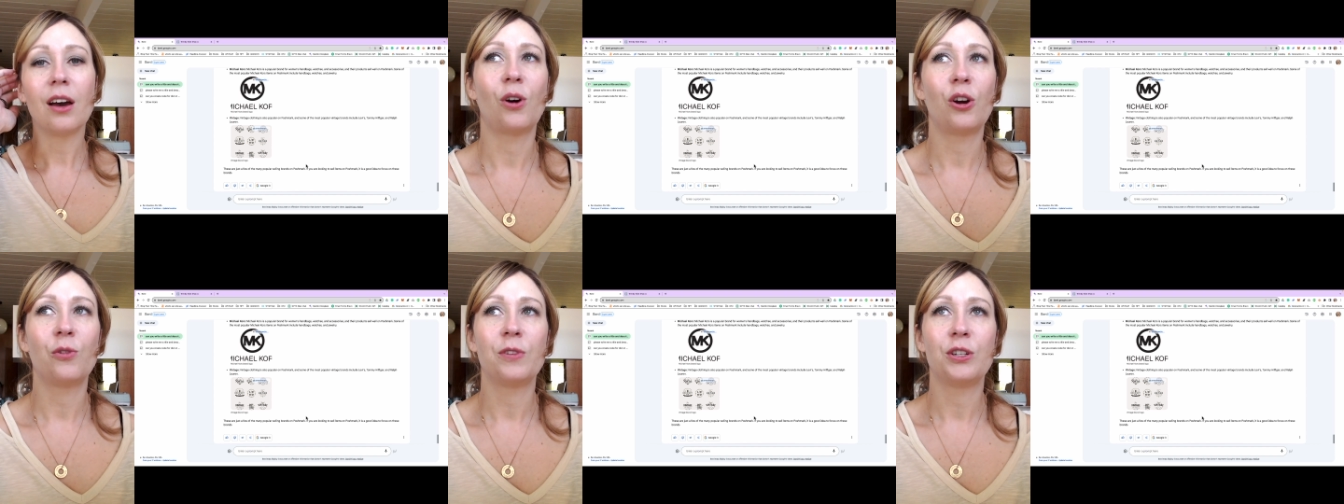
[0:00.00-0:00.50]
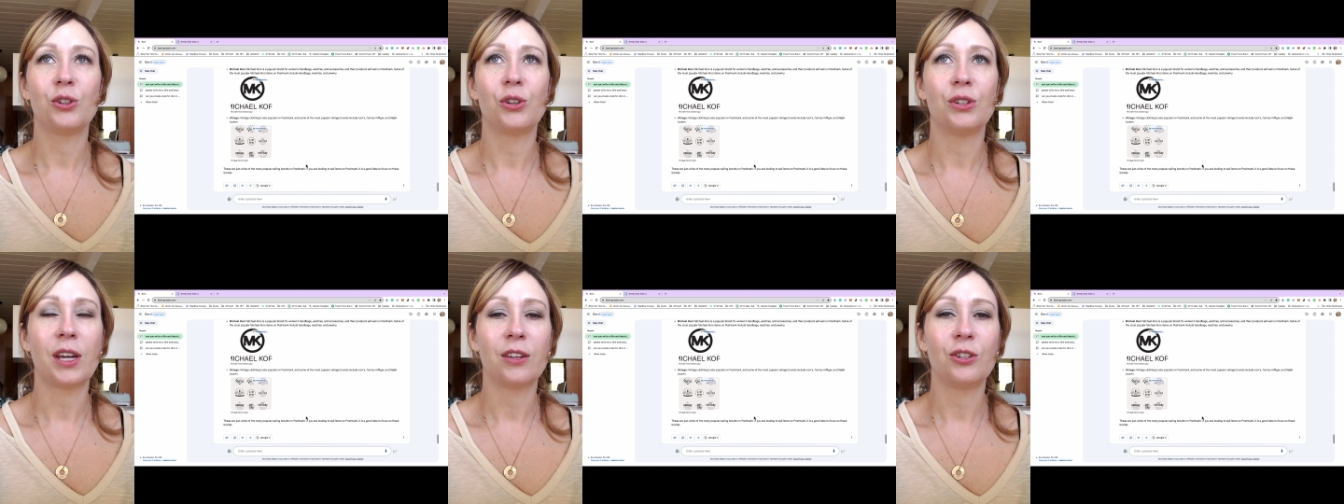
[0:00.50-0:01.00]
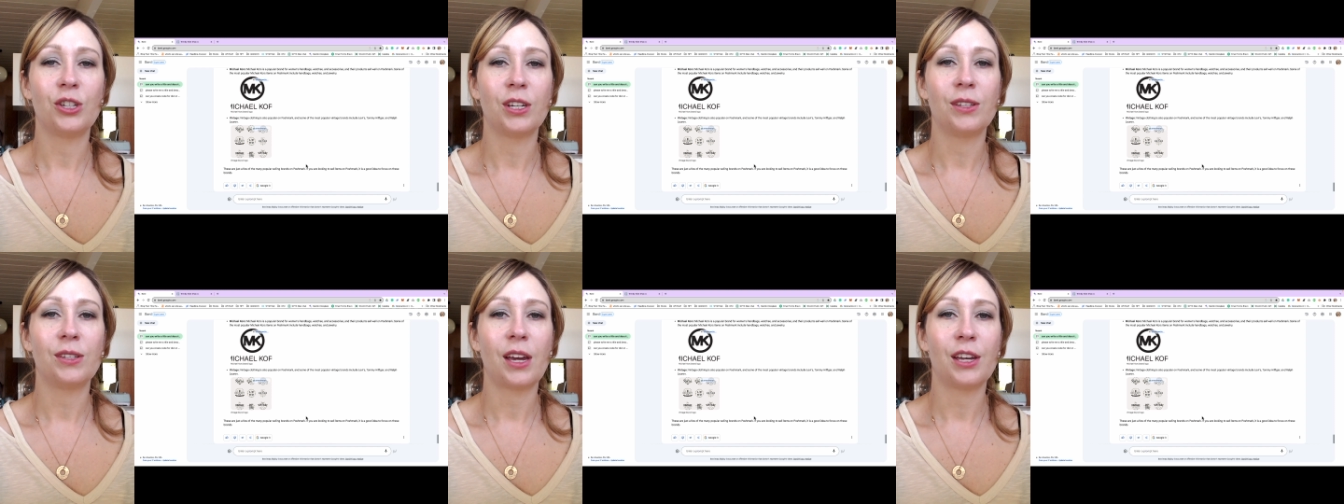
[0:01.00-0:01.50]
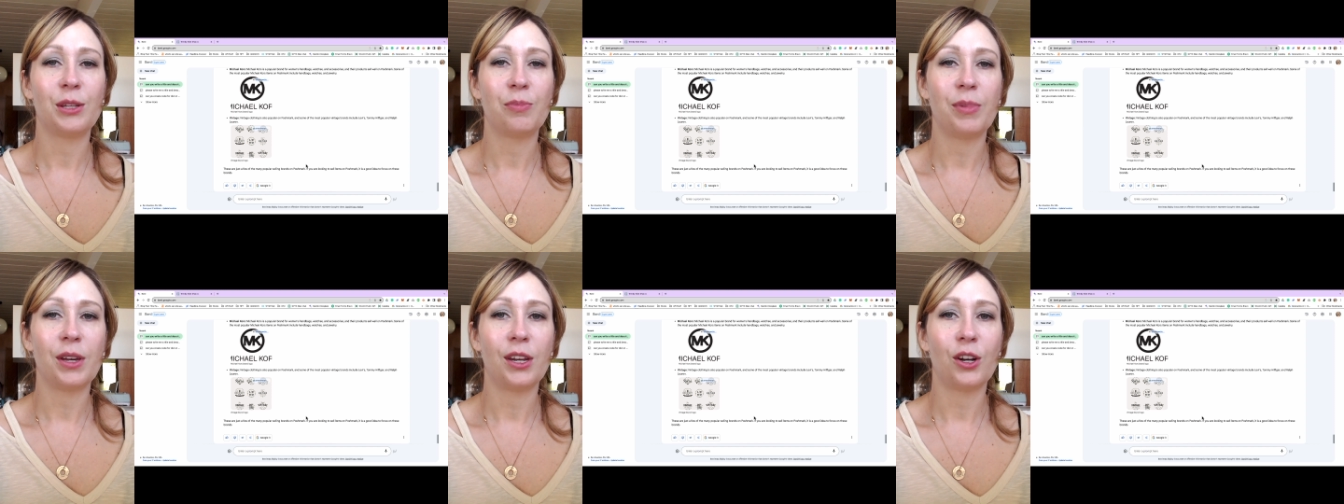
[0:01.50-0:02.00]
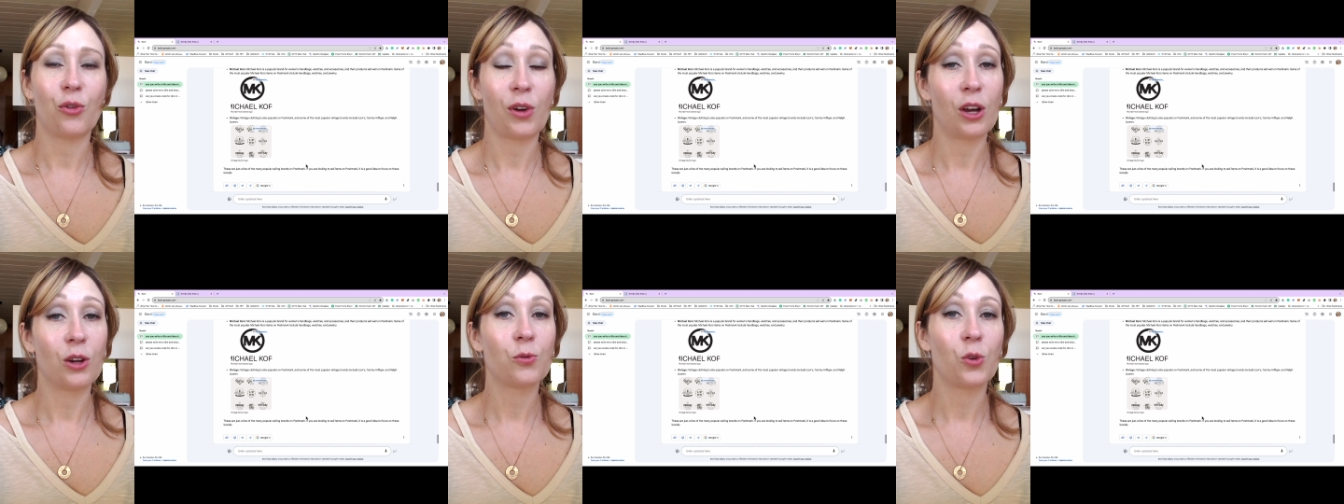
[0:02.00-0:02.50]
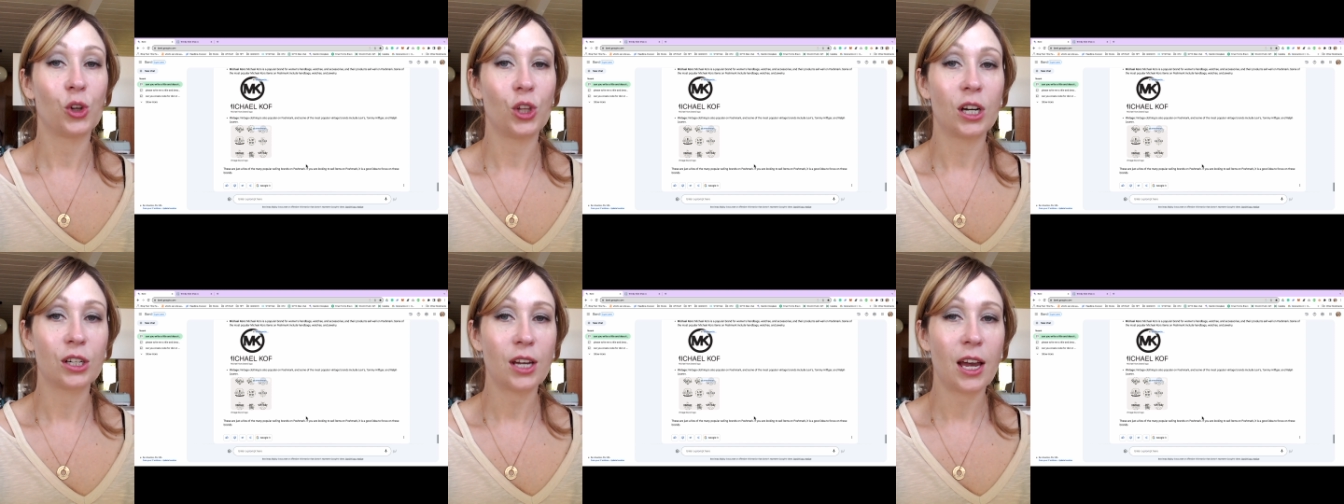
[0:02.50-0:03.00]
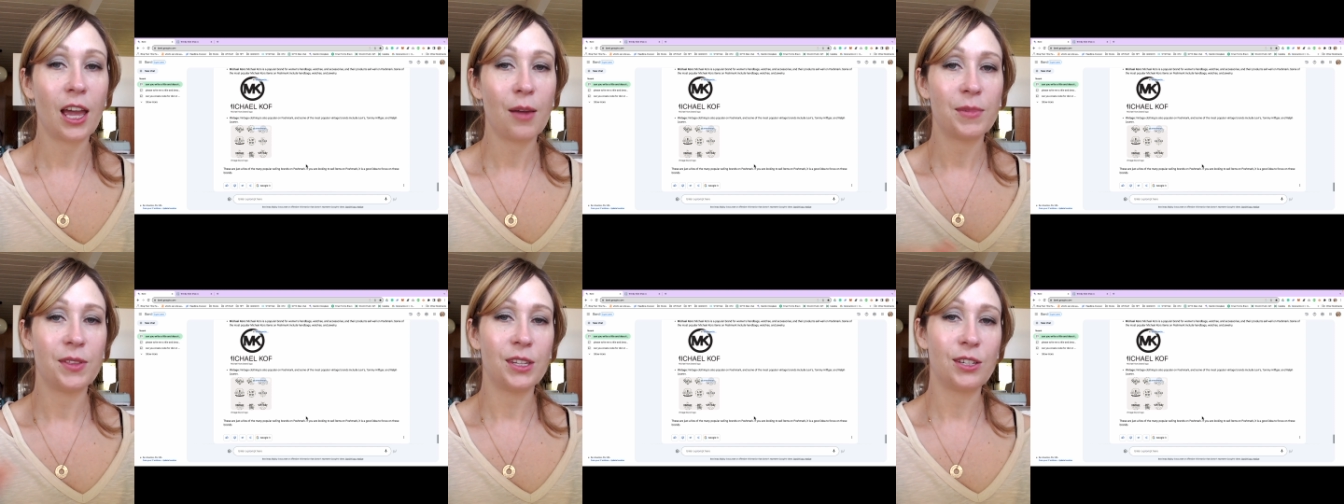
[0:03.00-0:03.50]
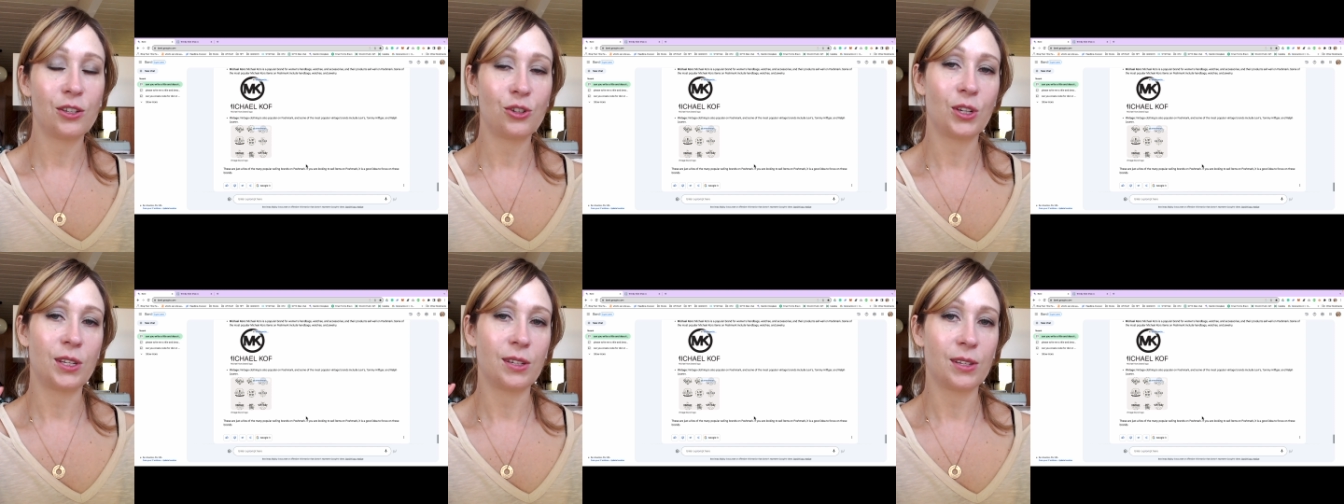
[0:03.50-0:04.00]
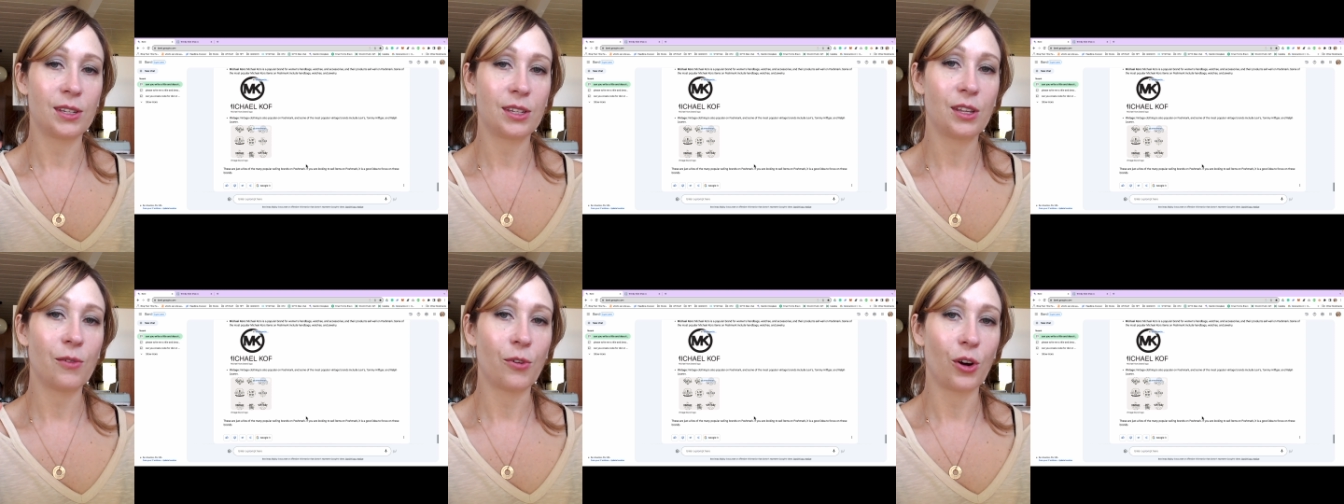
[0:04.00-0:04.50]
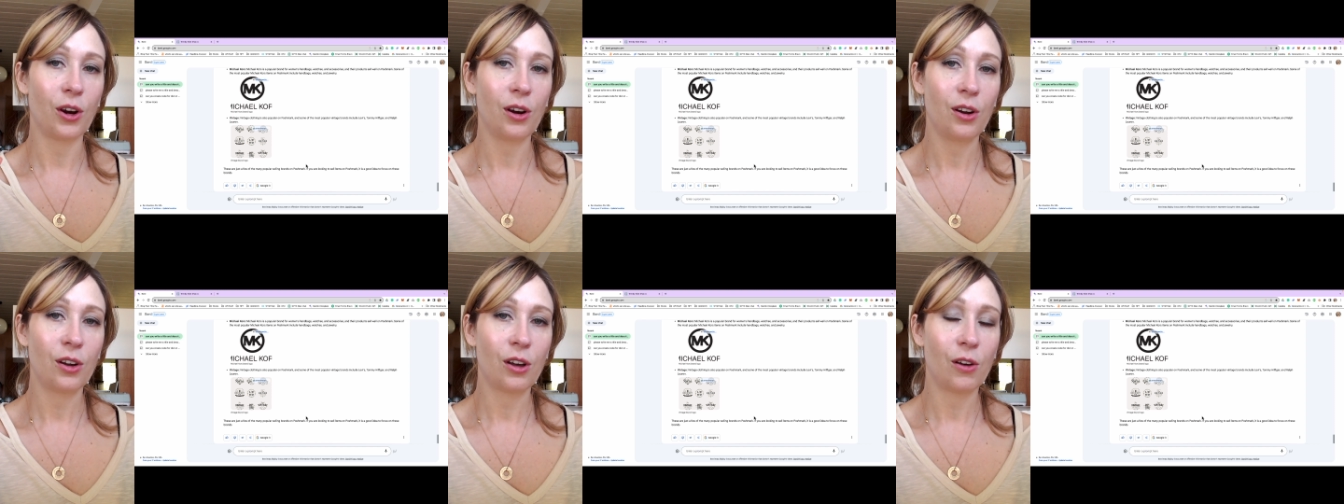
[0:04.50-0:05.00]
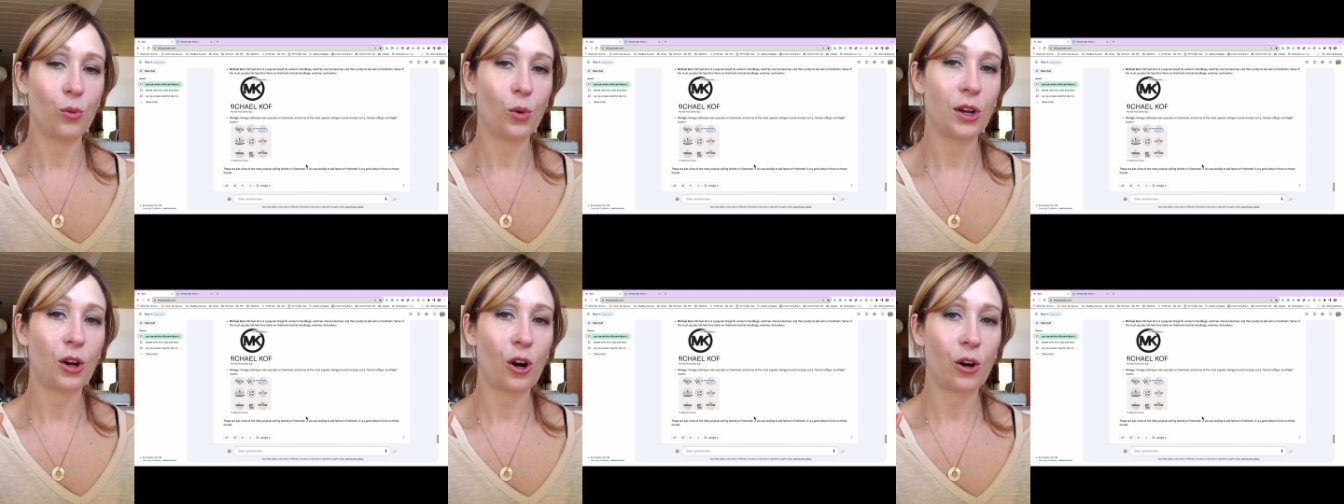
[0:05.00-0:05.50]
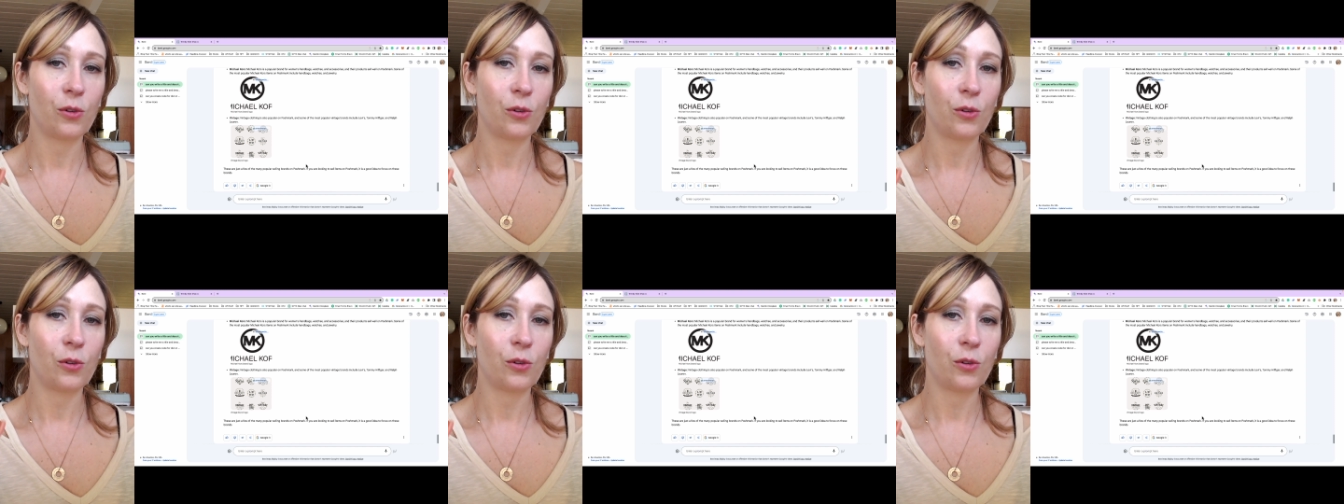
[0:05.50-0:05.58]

Artificial intelligence has been around for a long time, and this is just a sliver of what